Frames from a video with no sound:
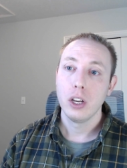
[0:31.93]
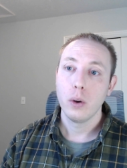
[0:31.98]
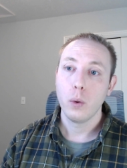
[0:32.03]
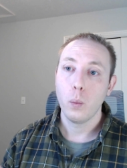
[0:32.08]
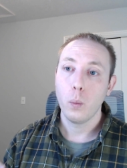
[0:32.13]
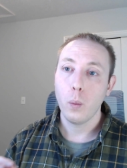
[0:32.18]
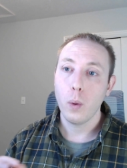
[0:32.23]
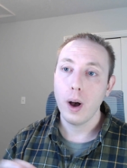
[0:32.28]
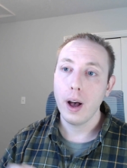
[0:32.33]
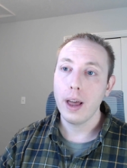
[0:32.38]

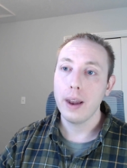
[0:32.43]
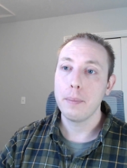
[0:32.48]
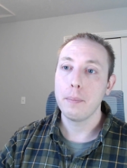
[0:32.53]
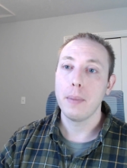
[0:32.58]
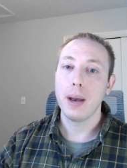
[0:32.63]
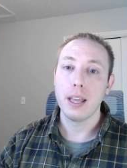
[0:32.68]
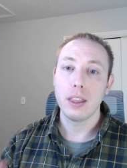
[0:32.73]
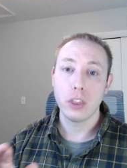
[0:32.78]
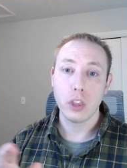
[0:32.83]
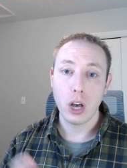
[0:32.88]
what
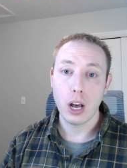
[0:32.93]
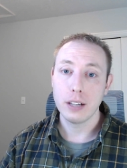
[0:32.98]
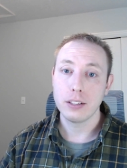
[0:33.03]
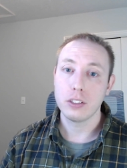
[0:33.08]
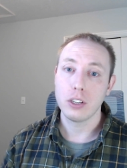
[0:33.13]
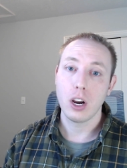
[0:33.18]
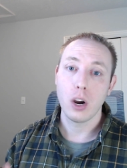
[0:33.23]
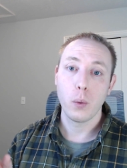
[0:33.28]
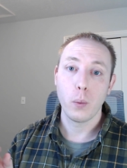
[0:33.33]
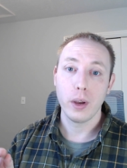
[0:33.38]
my
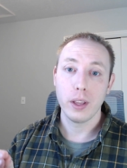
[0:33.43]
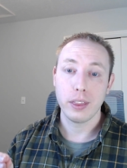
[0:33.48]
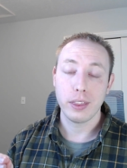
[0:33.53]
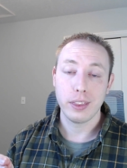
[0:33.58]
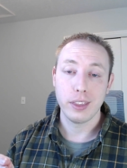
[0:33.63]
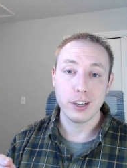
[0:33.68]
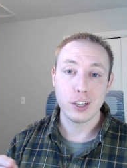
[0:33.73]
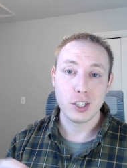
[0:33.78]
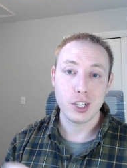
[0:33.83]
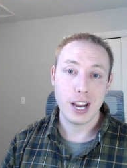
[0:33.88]
thoughts are
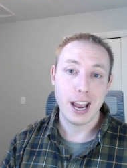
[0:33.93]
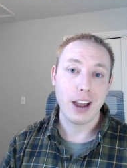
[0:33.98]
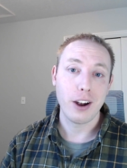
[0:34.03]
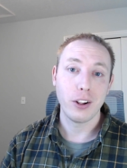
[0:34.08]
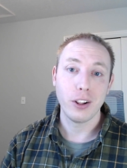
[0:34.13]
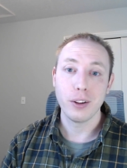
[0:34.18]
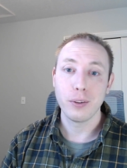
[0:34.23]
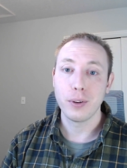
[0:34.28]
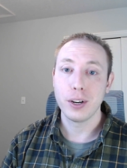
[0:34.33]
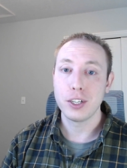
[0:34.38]
with the
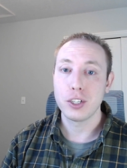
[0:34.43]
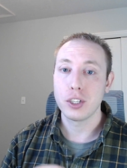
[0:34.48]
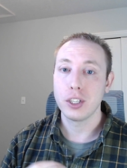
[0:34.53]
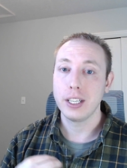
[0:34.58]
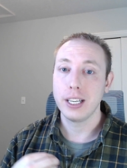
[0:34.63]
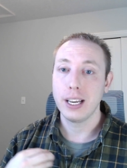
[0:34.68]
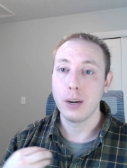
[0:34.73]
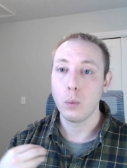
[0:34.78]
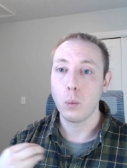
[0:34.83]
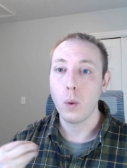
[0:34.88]
channel
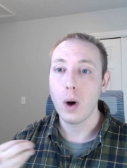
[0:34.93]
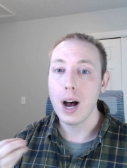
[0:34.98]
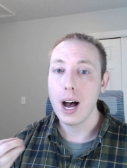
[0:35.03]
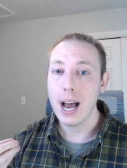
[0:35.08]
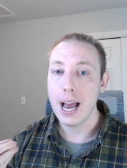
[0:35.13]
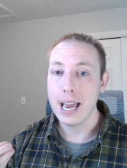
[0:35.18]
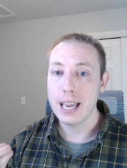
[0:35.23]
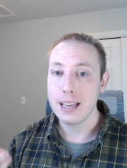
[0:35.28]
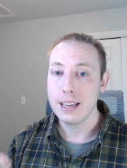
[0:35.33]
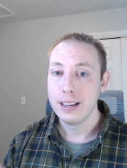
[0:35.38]
originally and
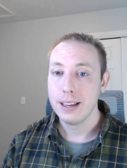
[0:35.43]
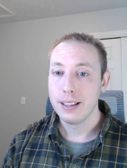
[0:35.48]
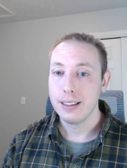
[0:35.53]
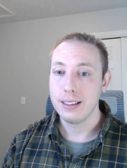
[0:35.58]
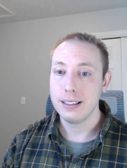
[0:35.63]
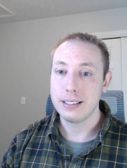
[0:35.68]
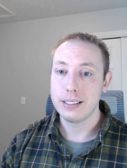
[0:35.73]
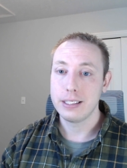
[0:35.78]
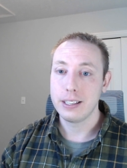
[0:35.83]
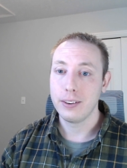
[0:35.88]
why
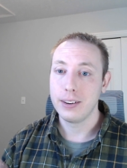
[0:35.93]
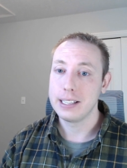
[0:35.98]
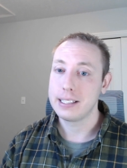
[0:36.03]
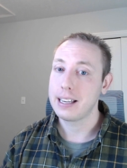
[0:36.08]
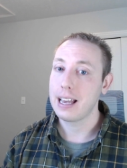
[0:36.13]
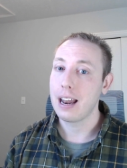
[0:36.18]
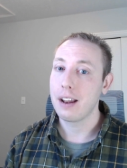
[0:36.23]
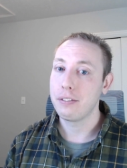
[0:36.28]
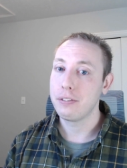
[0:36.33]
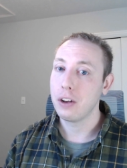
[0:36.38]
this series
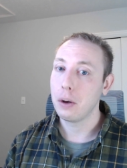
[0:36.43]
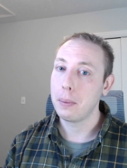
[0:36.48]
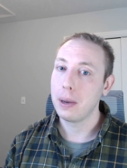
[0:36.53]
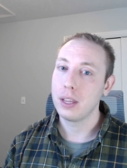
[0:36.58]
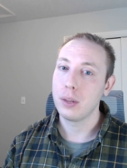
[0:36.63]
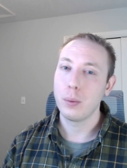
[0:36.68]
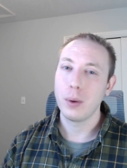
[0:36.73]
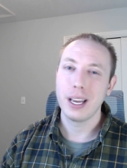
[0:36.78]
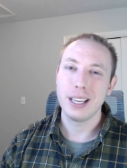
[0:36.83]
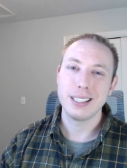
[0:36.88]
kind of fell by
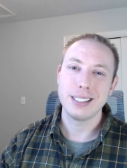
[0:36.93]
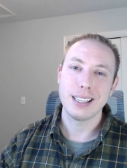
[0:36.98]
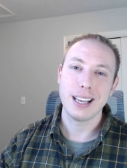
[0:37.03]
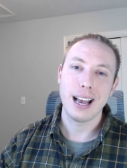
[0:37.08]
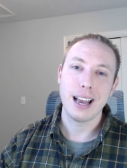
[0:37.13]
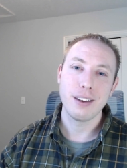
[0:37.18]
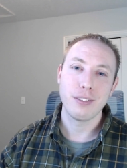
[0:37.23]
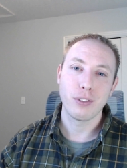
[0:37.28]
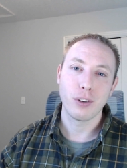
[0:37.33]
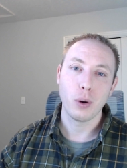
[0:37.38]
the
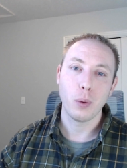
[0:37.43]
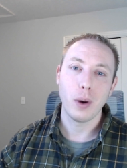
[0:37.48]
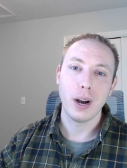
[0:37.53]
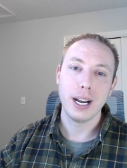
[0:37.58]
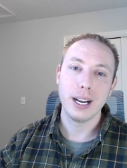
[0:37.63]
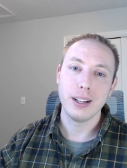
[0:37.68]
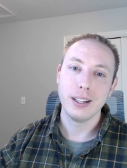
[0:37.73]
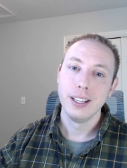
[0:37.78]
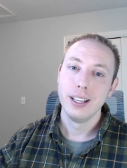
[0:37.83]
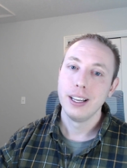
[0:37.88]
wayside for a
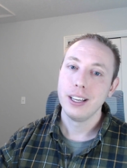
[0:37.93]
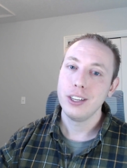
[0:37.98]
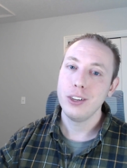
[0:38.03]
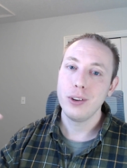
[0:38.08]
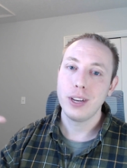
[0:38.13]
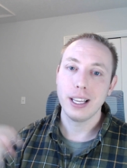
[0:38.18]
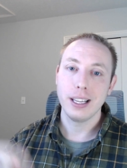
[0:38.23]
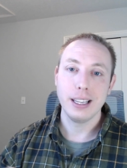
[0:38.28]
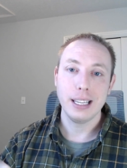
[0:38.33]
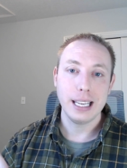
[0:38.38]
while.
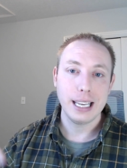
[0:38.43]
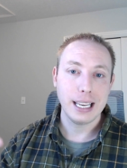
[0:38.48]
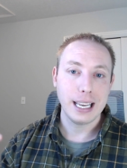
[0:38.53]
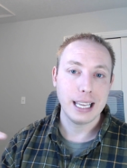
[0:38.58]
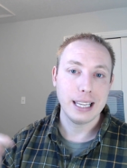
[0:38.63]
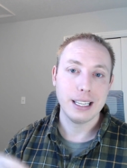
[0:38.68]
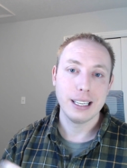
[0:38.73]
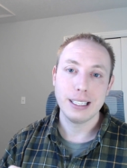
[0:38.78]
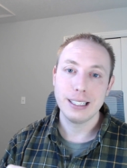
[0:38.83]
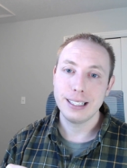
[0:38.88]
You can link
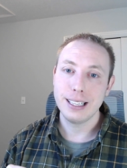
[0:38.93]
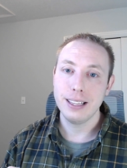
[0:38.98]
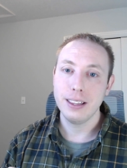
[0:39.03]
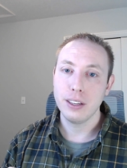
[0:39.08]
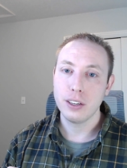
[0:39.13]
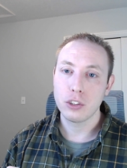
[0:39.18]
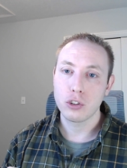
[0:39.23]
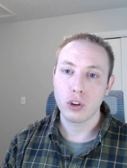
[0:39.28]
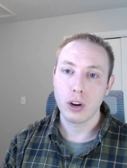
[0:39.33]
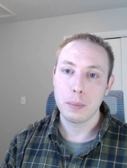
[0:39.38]
in the in
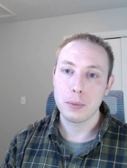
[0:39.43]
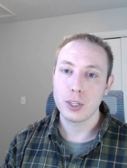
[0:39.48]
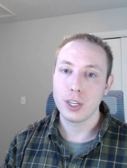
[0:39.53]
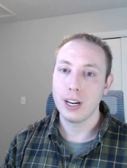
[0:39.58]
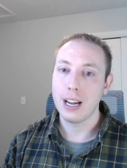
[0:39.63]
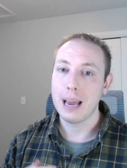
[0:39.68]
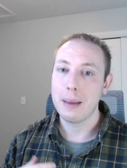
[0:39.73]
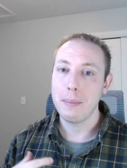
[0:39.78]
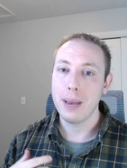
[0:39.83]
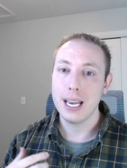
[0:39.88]
the description.
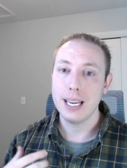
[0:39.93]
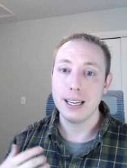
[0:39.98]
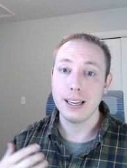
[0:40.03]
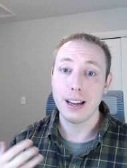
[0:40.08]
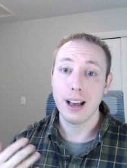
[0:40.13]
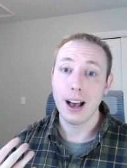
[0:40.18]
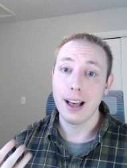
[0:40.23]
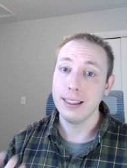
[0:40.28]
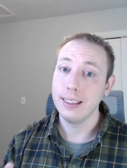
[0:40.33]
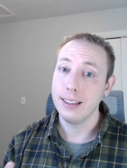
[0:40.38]
I made
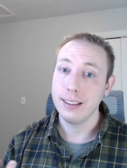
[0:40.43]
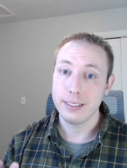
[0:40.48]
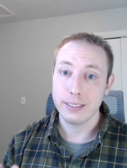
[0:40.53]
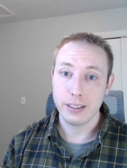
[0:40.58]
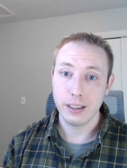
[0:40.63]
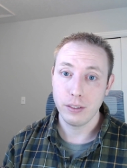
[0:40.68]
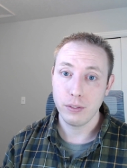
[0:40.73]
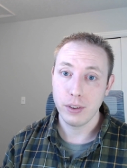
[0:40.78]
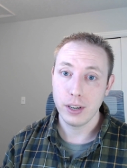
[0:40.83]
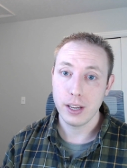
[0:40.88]
an
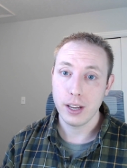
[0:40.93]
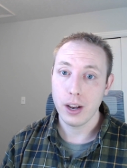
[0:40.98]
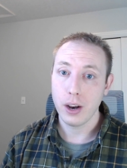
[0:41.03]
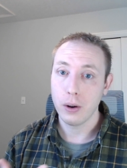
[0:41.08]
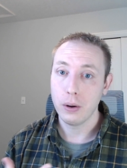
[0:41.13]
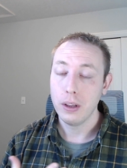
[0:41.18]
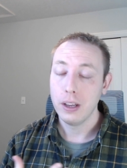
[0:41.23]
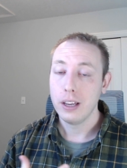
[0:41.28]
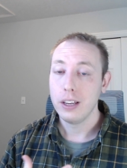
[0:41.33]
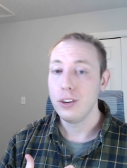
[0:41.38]
unlisted
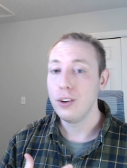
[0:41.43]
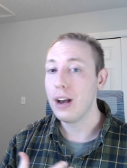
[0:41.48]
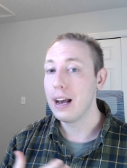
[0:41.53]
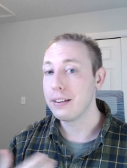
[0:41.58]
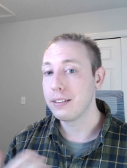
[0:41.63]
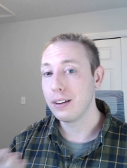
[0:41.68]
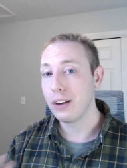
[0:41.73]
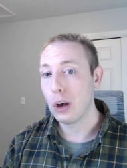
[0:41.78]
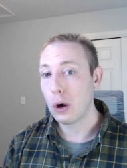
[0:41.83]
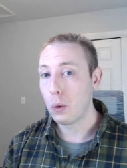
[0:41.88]
video. You
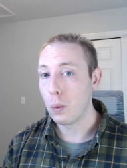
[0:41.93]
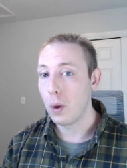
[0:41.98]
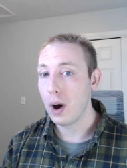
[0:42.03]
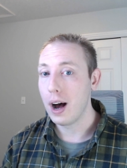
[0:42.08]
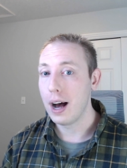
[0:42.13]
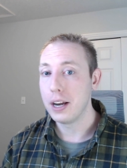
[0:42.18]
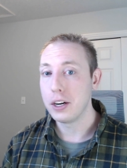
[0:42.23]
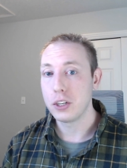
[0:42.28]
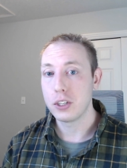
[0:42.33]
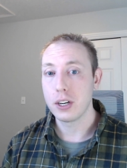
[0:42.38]
guys can go
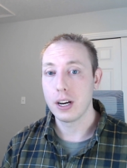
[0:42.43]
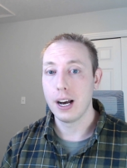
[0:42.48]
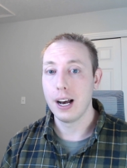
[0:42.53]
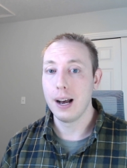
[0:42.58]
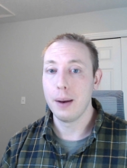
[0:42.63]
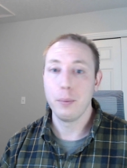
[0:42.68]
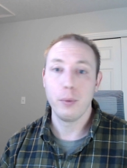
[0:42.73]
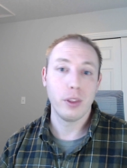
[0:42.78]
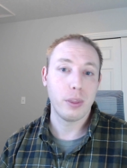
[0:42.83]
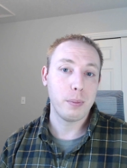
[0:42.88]
watch
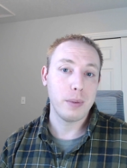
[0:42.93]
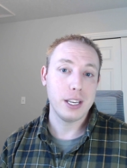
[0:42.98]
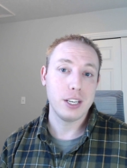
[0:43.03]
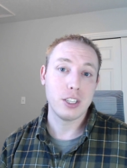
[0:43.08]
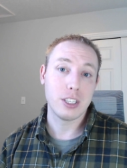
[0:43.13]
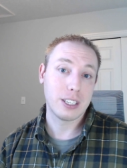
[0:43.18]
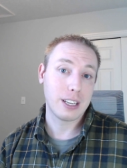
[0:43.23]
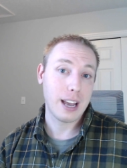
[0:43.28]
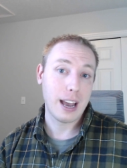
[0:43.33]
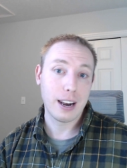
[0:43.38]
um, with me
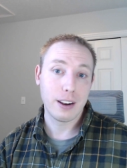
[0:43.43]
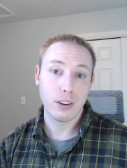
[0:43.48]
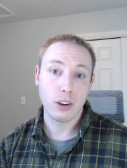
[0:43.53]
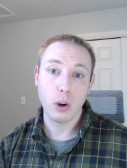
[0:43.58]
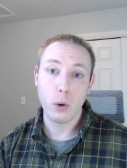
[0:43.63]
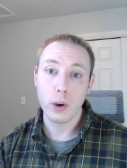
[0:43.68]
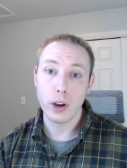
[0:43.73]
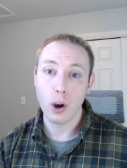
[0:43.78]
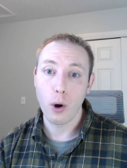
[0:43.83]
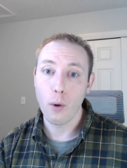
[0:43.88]
just kind of
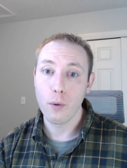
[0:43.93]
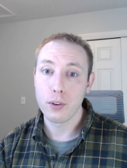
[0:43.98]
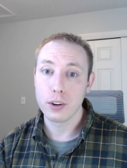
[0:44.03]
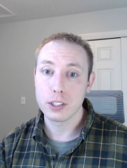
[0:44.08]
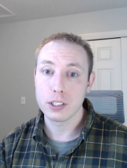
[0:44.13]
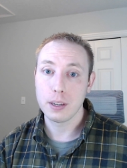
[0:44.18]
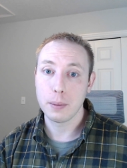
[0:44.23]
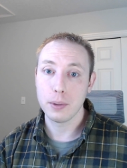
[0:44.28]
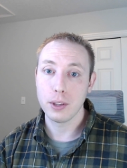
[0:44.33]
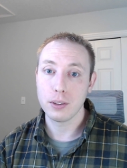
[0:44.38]
going over
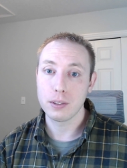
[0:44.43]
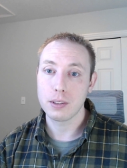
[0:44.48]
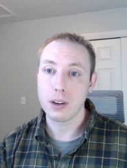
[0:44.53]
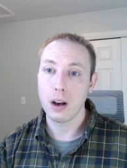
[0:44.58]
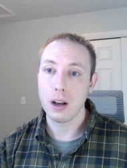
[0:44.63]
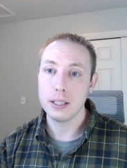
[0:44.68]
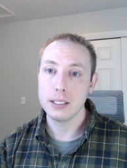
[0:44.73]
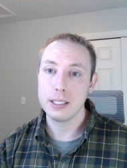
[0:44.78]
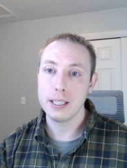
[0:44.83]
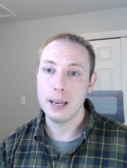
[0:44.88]
some of those
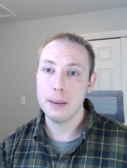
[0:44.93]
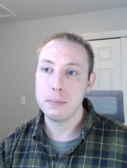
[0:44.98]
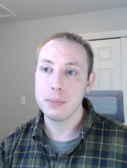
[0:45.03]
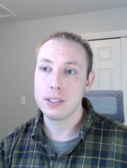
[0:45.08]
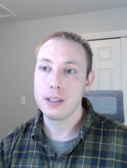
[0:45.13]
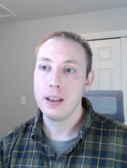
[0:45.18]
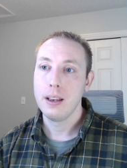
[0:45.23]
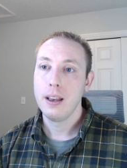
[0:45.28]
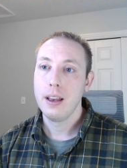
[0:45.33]
concepts